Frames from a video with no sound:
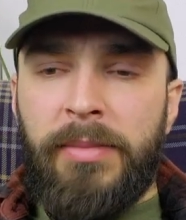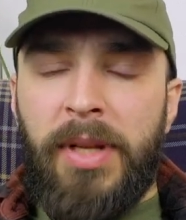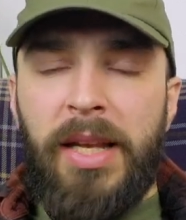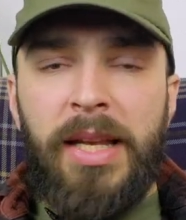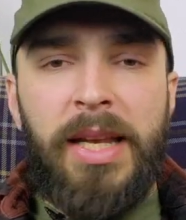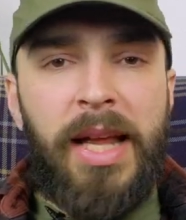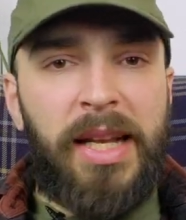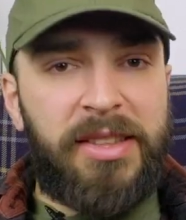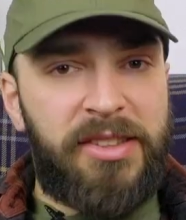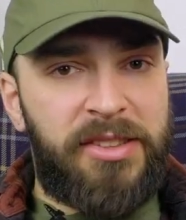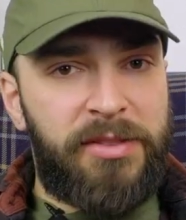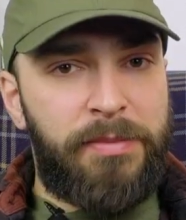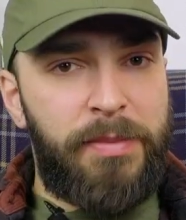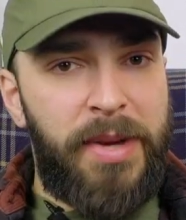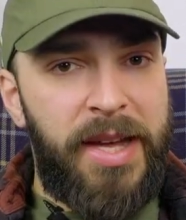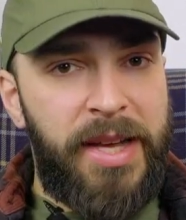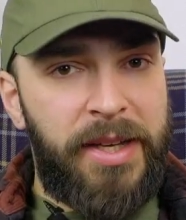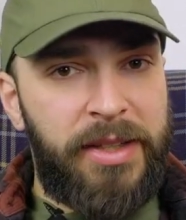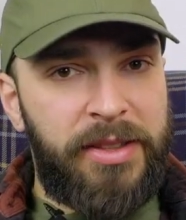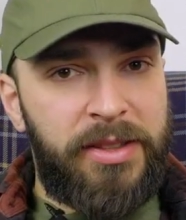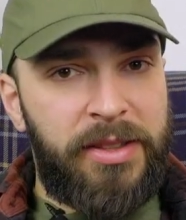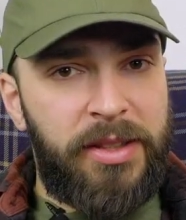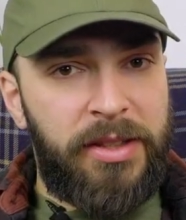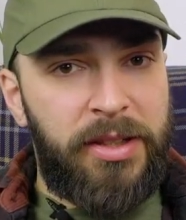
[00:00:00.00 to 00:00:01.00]
Let's
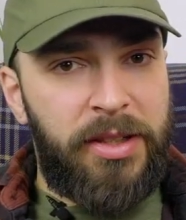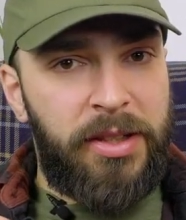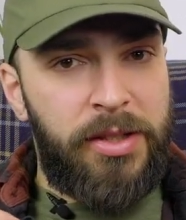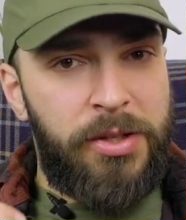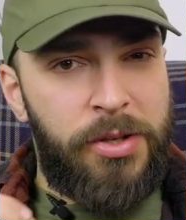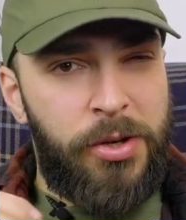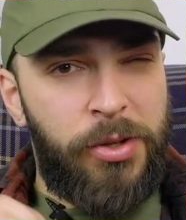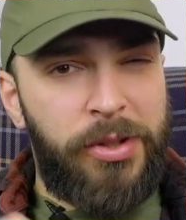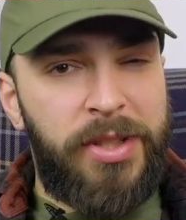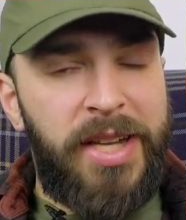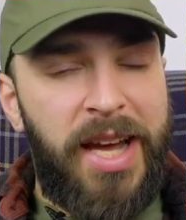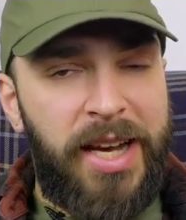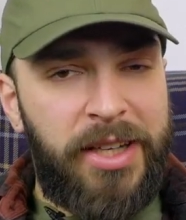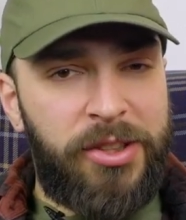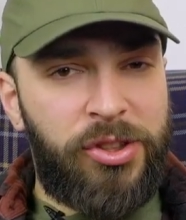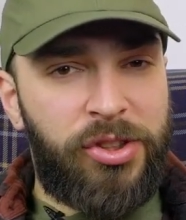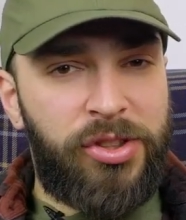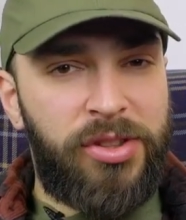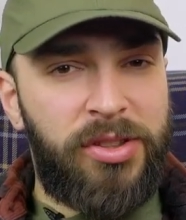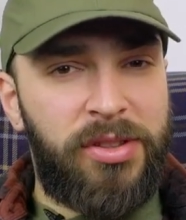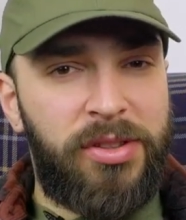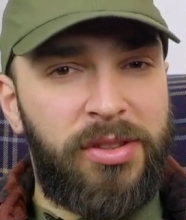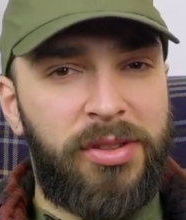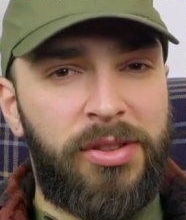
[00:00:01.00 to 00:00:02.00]
make the
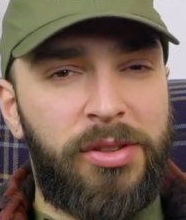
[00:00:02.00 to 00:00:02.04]
connection